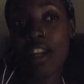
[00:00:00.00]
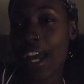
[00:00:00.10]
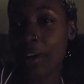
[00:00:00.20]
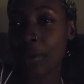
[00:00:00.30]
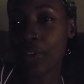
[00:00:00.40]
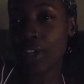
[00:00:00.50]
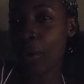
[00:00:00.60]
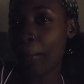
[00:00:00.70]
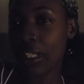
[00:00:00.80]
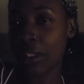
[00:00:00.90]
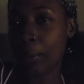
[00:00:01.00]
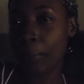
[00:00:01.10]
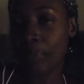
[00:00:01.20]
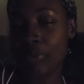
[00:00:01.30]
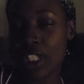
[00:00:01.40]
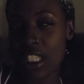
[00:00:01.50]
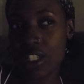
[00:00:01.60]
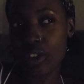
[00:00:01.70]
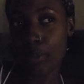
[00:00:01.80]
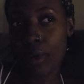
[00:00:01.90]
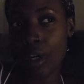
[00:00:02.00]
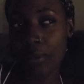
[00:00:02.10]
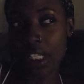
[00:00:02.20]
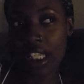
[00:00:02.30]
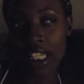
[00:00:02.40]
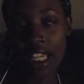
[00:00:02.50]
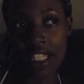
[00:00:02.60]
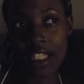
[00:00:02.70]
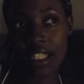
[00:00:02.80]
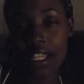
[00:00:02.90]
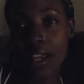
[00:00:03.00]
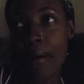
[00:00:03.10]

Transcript: I don't know if I'm gonna make the sale public yet,